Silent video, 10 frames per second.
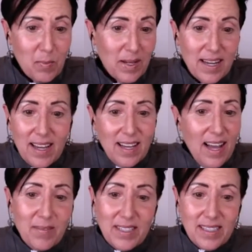But
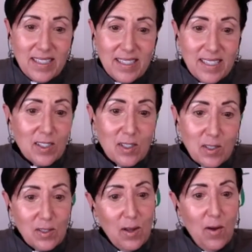I mean, this is
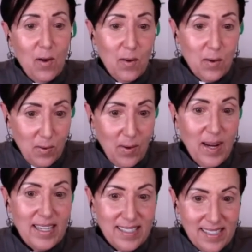so
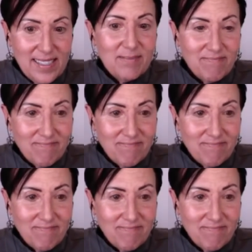great.